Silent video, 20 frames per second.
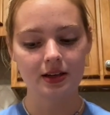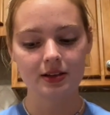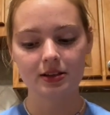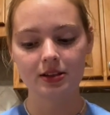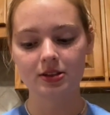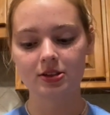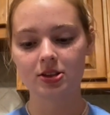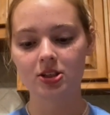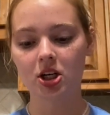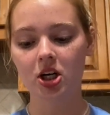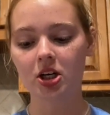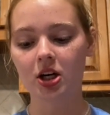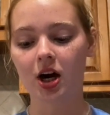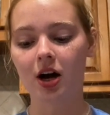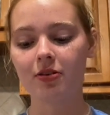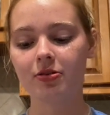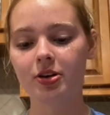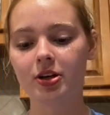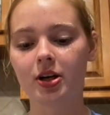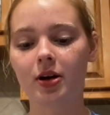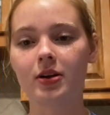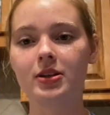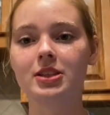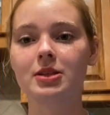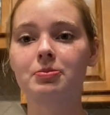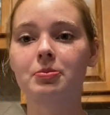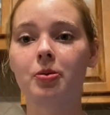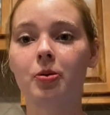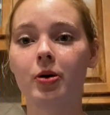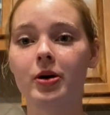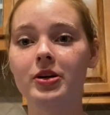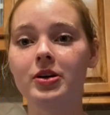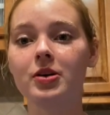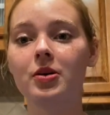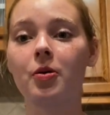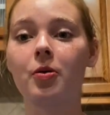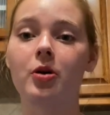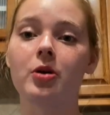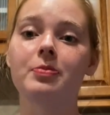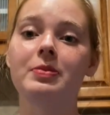To start off, you're going to pour your
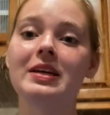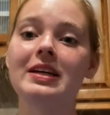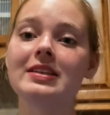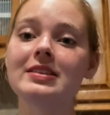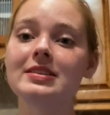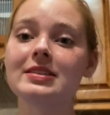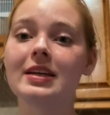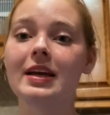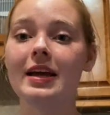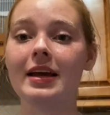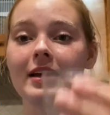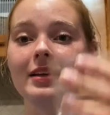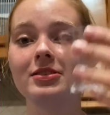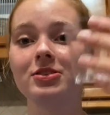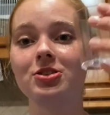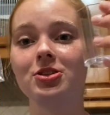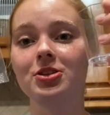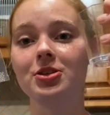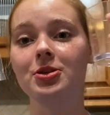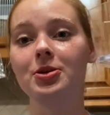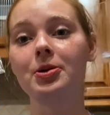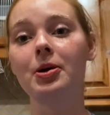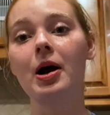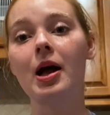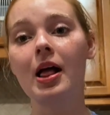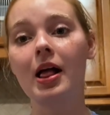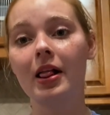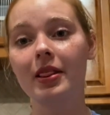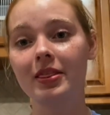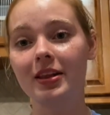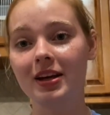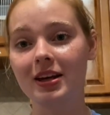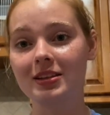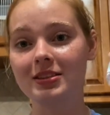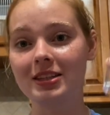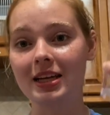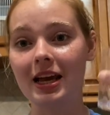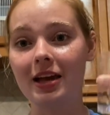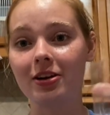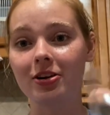Orbeez into the
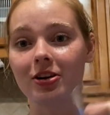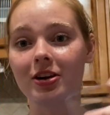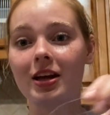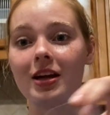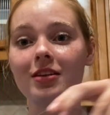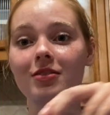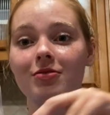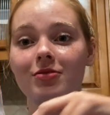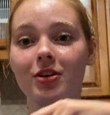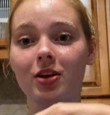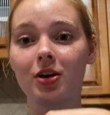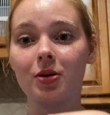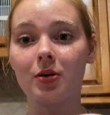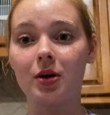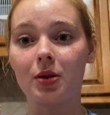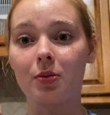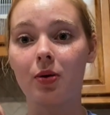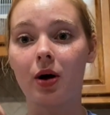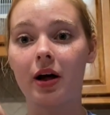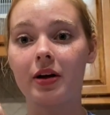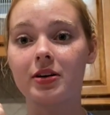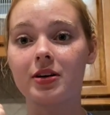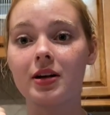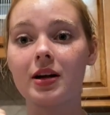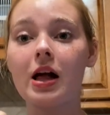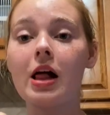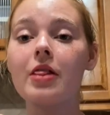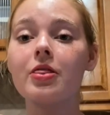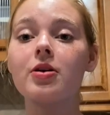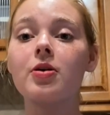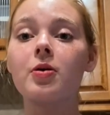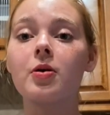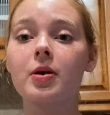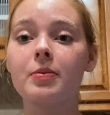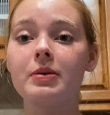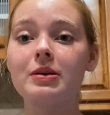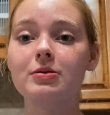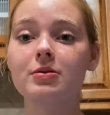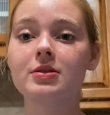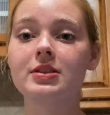container and fill it with water. The
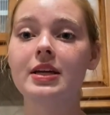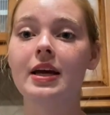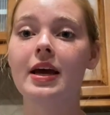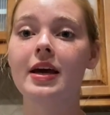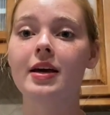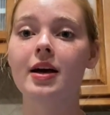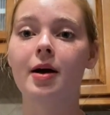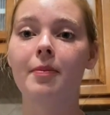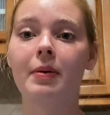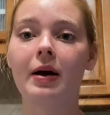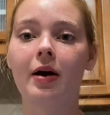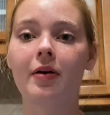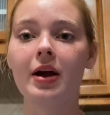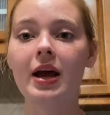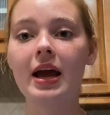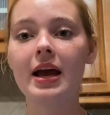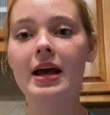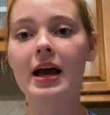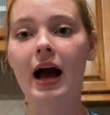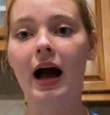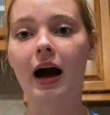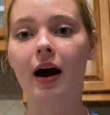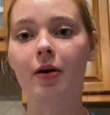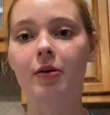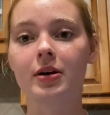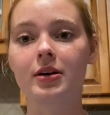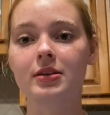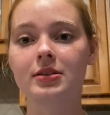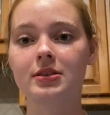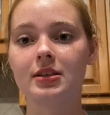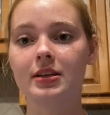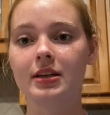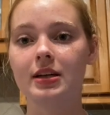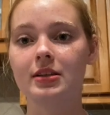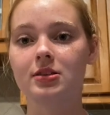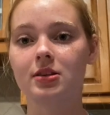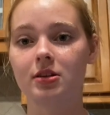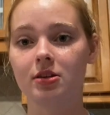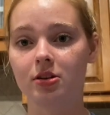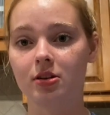Orbeez will take about 8 hours to
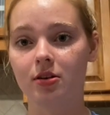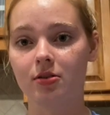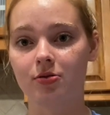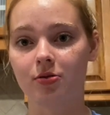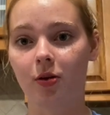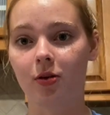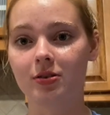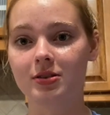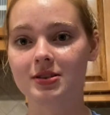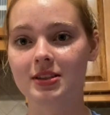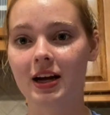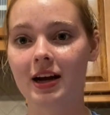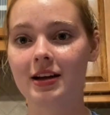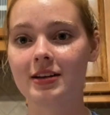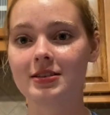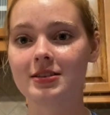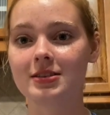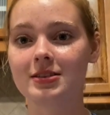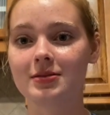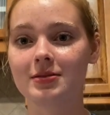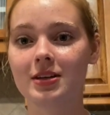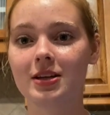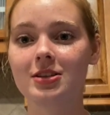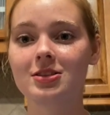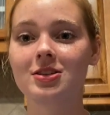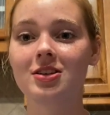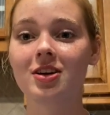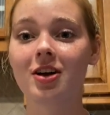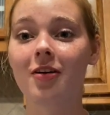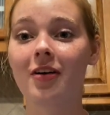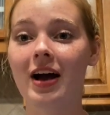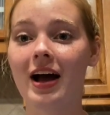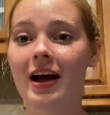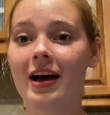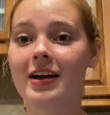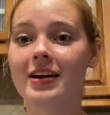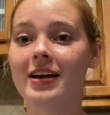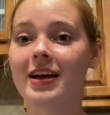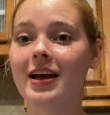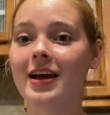get to their full size. So go
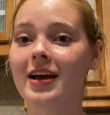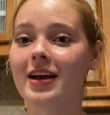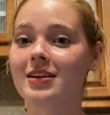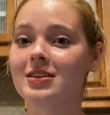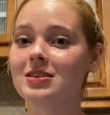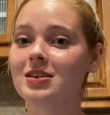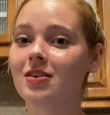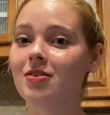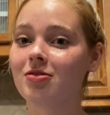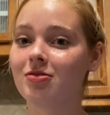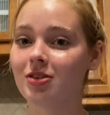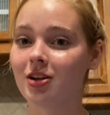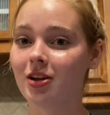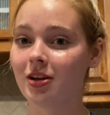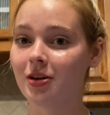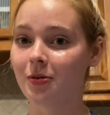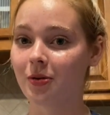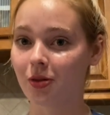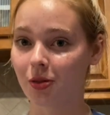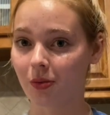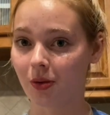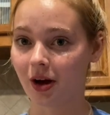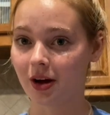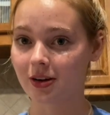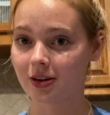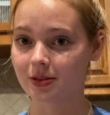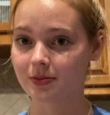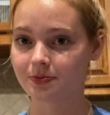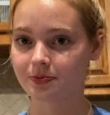ahead and fill it with water.